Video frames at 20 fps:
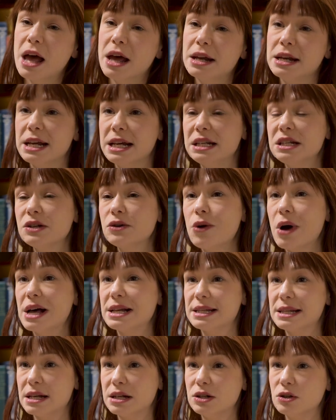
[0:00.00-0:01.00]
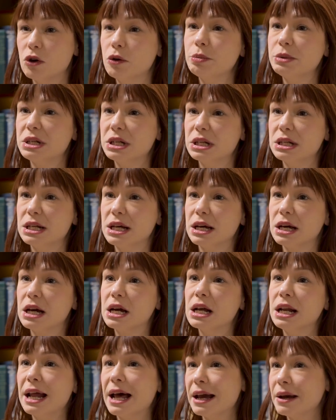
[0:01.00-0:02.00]
NATO has adopted a
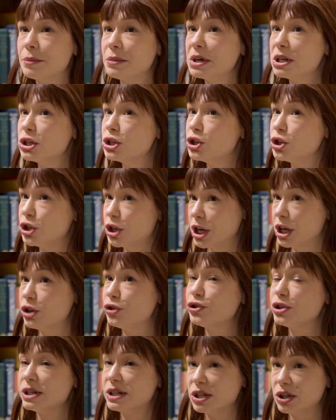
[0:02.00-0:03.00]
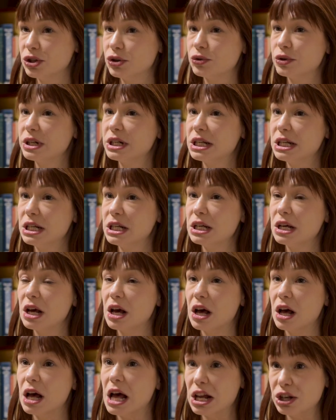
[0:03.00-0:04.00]
climate change and security
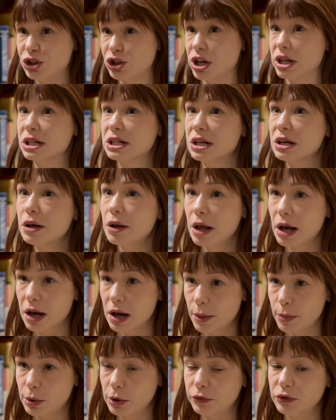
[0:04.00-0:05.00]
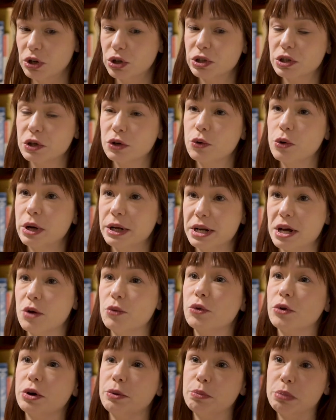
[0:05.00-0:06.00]
agenda a couple of years ago, and now
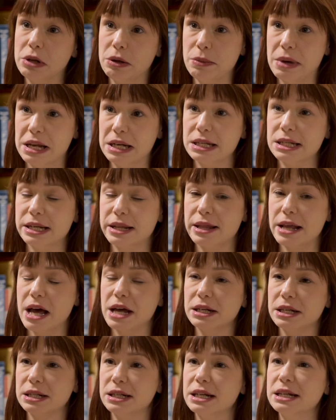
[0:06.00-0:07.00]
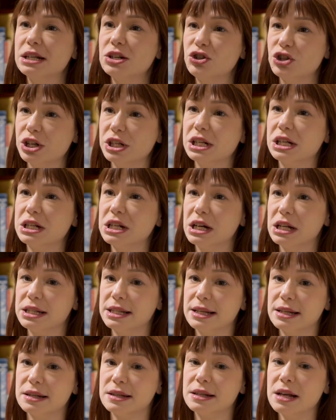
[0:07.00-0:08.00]
we're implementing that. And that agenda
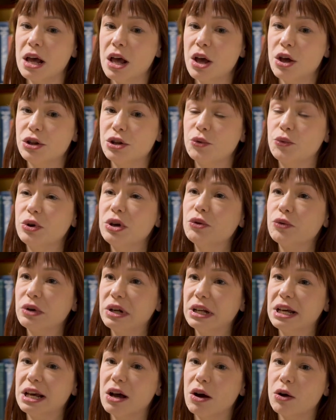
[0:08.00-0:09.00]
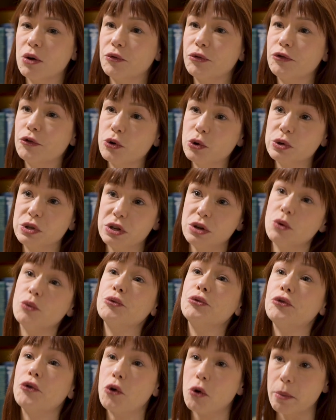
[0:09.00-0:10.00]
tells us that we really are focusing on
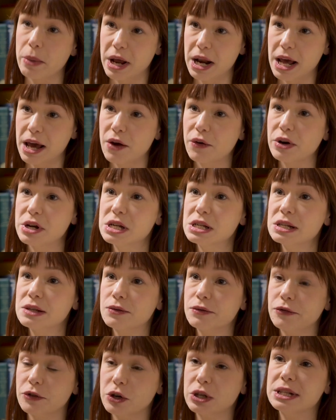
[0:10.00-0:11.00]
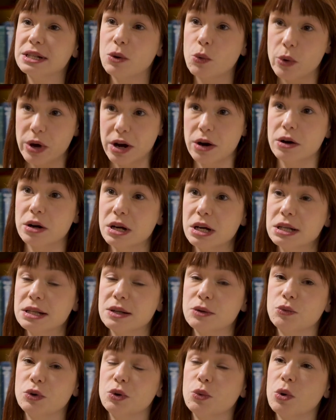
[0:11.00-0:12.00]
four main areas. First,
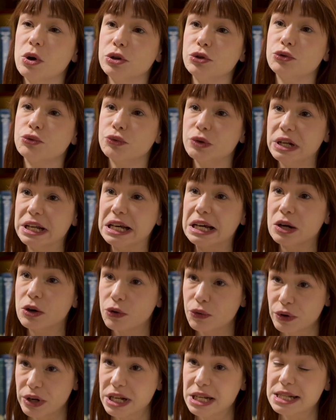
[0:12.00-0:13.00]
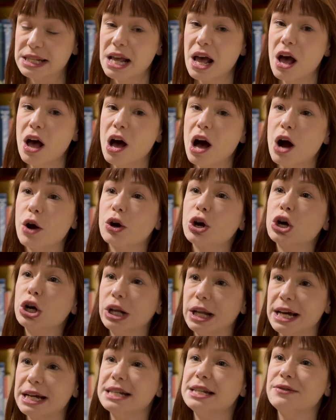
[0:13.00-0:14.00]
awareness. We want to really increase our
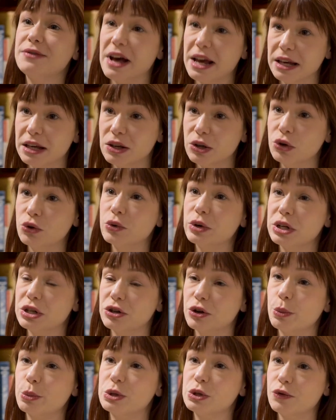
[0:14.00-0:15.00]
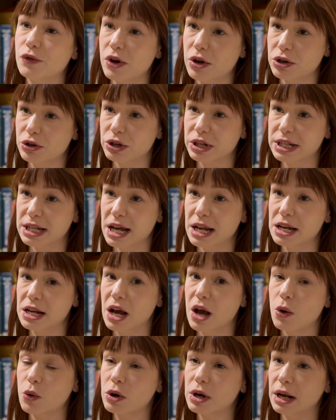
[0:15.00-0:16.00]
collective IQ in terms of understanding
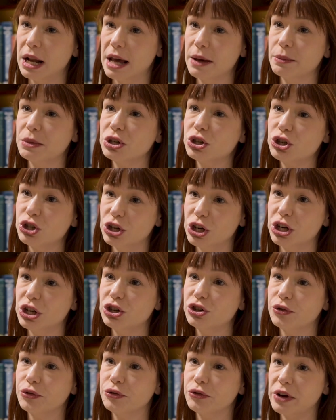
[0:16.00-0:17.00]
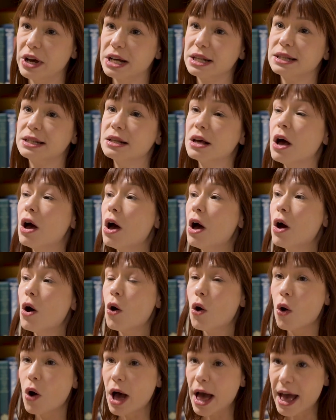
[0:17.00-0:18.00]
how climate change affects
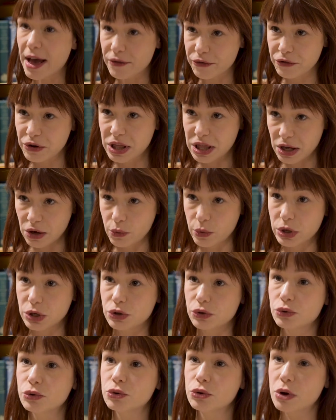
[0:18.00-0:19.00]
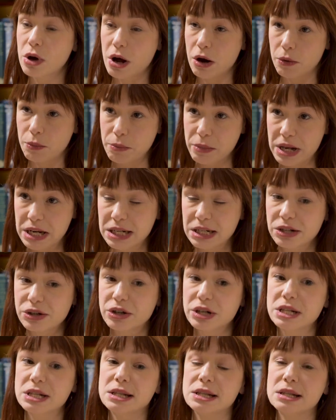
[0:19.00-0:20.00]
everything we do, our
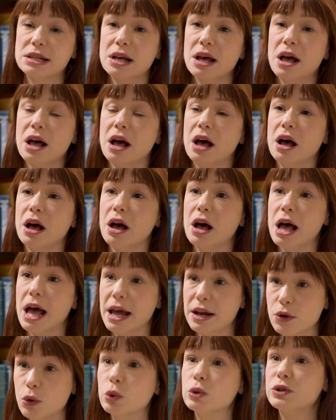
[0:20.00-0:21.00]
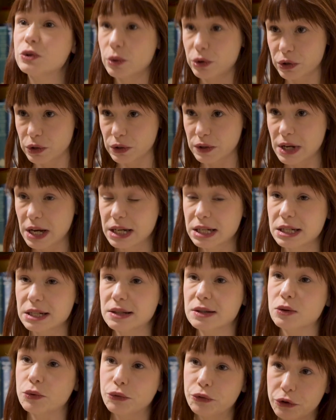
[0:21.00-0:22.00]
militaries, and also our
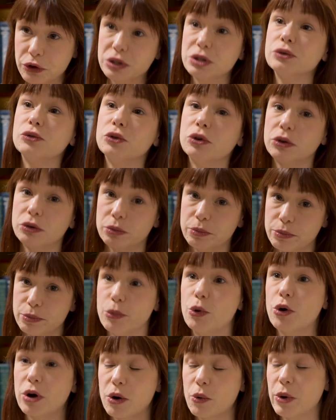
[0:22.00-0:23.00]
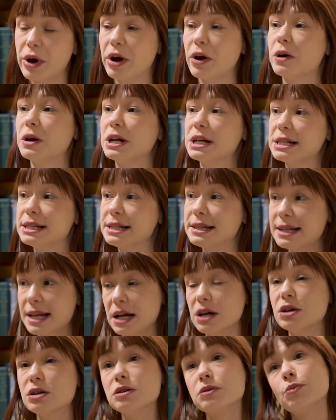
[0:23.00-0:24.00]
societies. So first of all, more awareness.
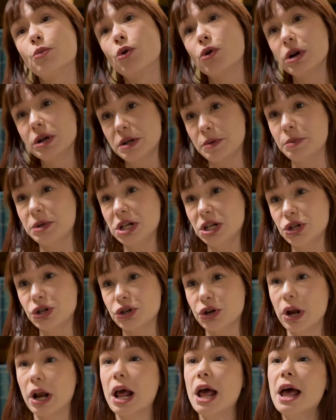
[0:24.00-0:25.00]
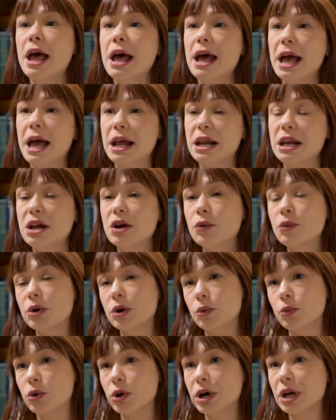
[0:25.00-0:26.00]
Second, more adaptation. And here
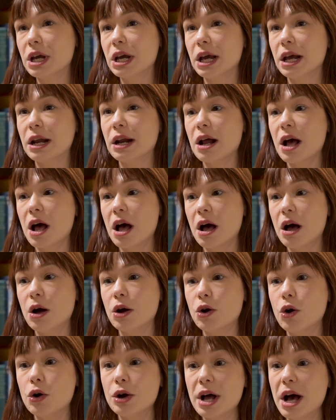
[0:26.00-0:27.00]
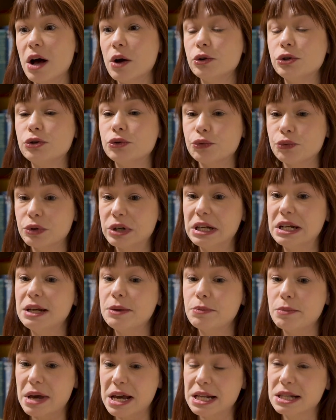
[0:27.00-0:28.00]
we're working on how to really
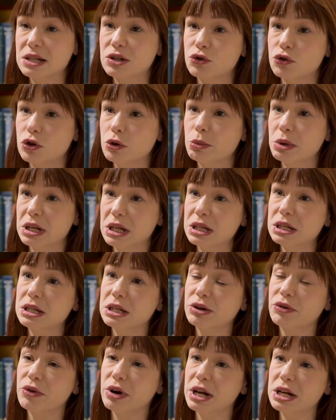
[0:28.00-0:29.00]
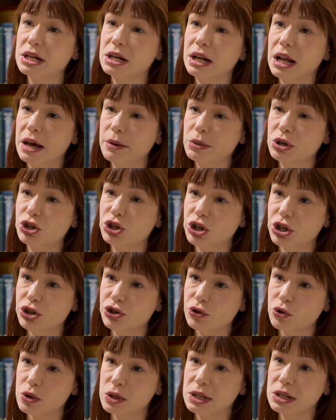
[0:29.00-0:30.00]
mainstream and integrate climate
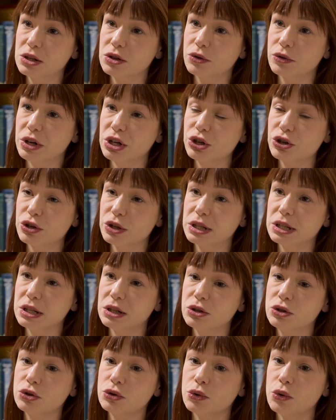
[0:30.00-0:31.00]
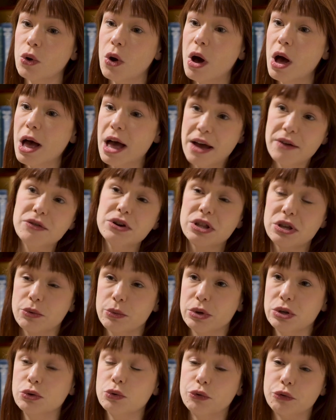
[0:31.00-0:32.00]
change considerations into everything
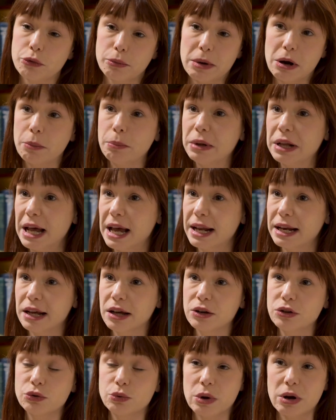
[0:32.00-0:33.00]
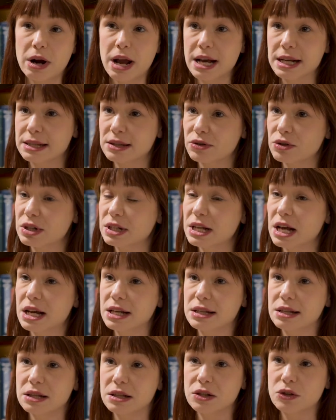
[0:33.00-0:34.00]
we do, from our planning, to our
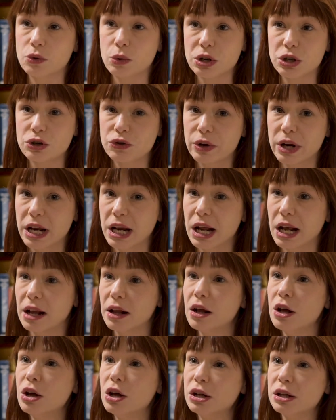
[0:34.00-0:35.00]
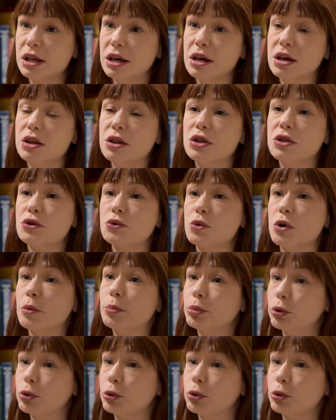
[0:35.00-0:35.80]
exercises, to our training, thinking through our